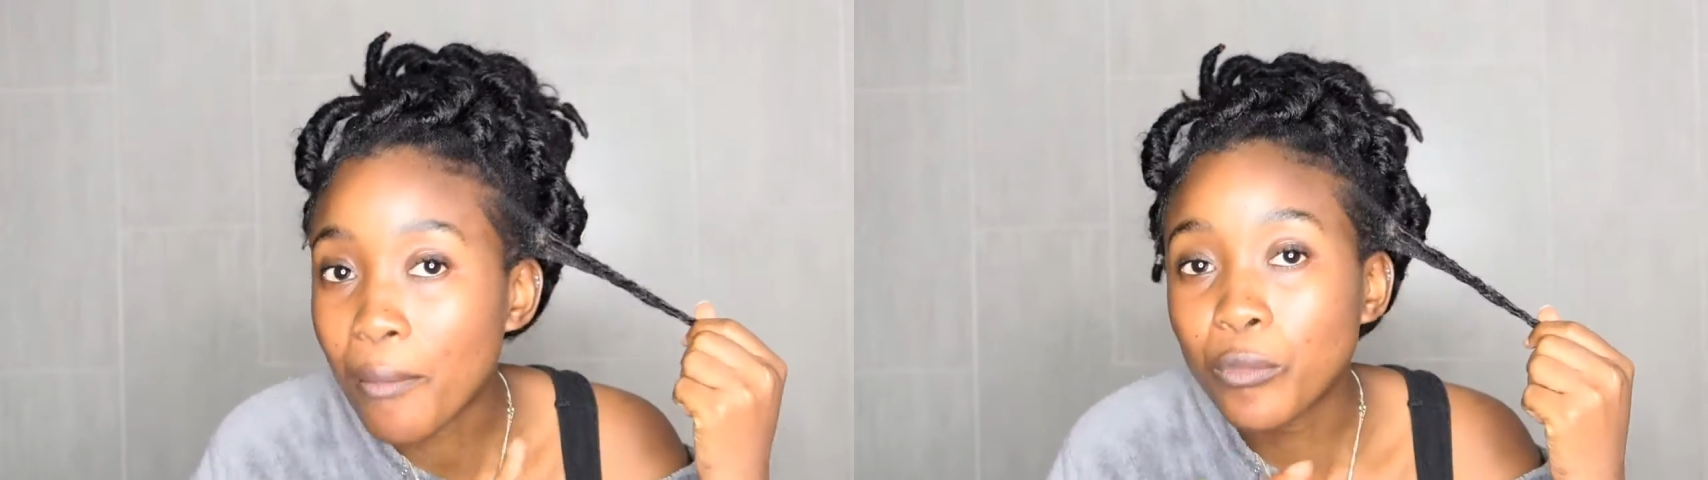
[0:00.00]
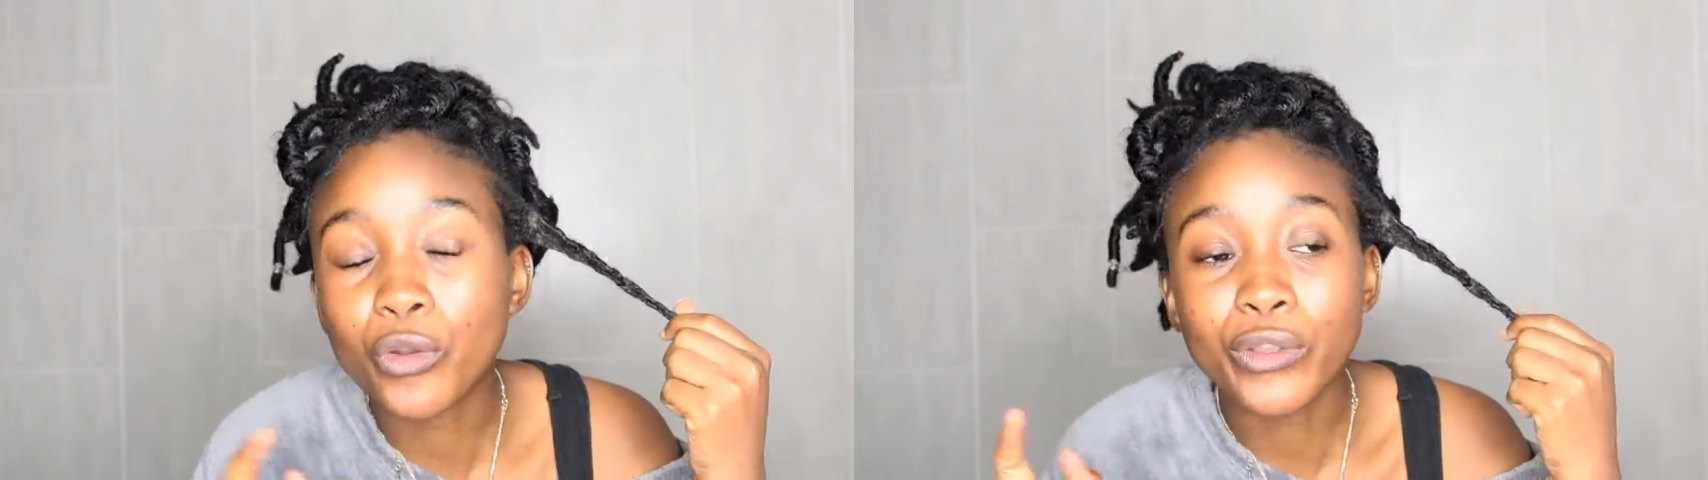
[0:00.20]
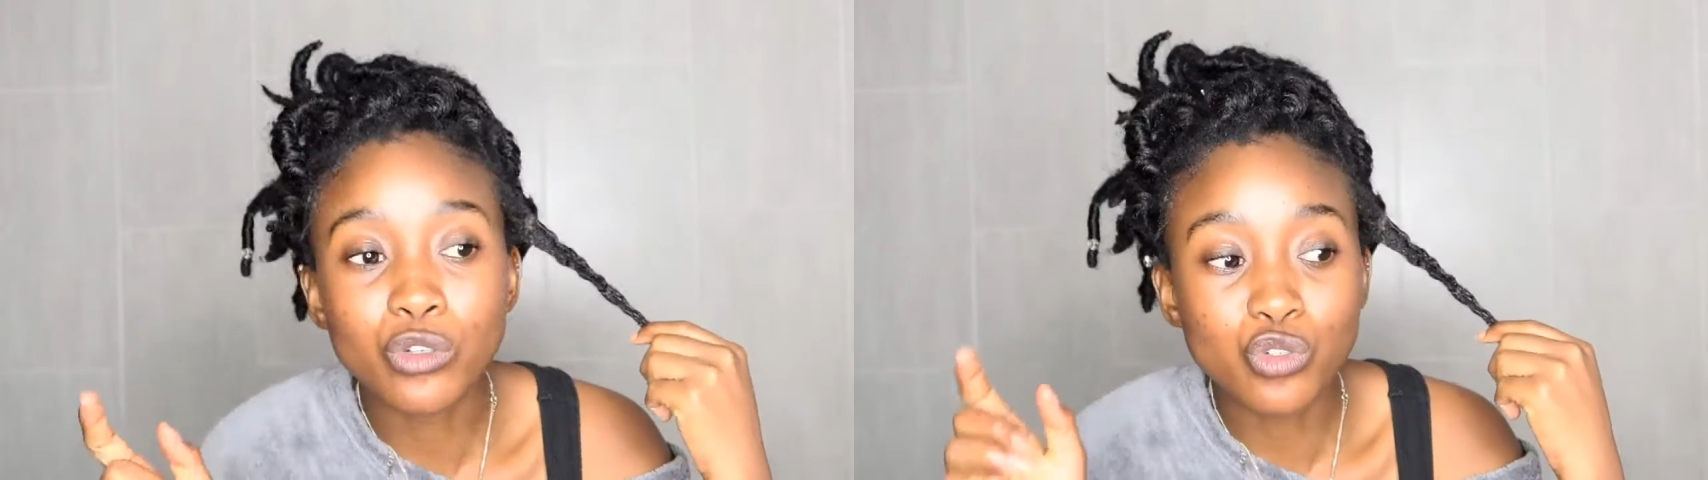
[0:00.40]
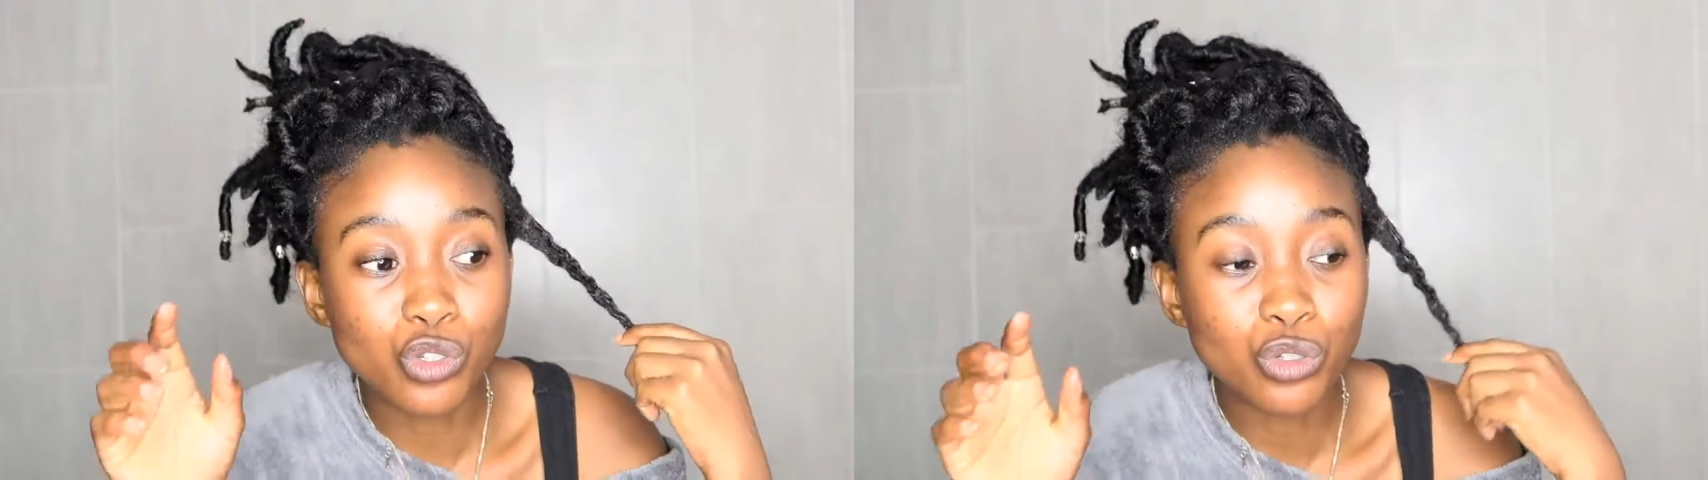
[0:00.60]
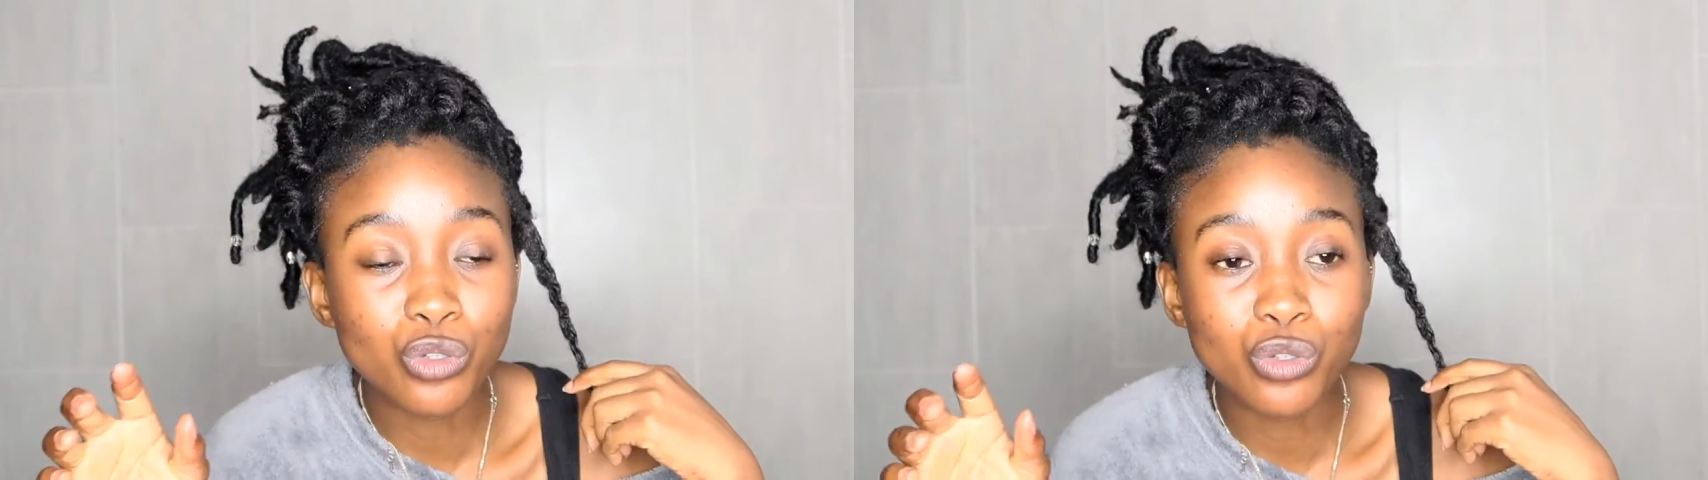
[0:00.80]
I'm going
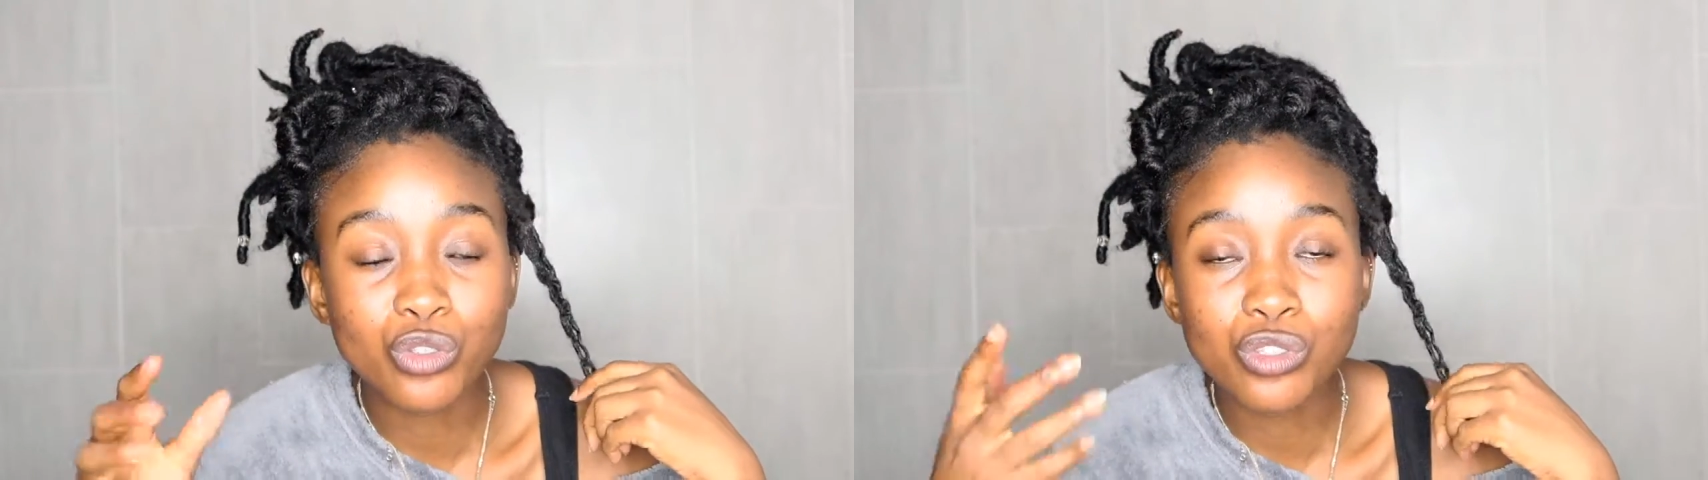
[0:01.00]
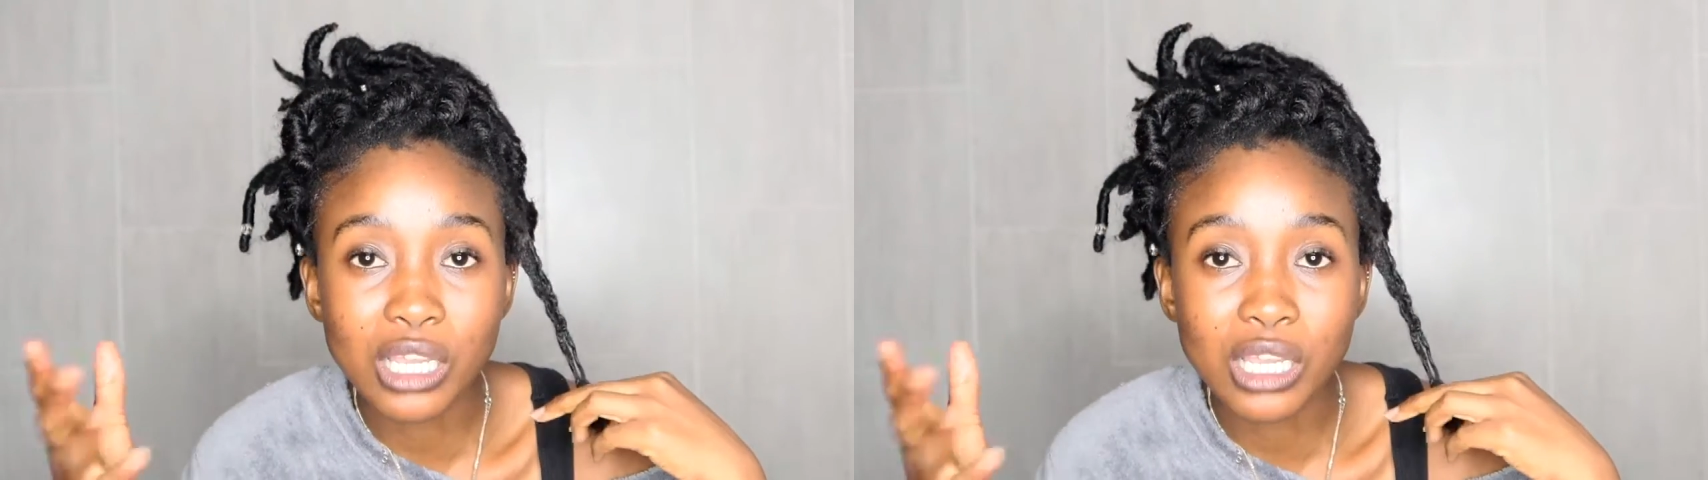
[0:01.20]
to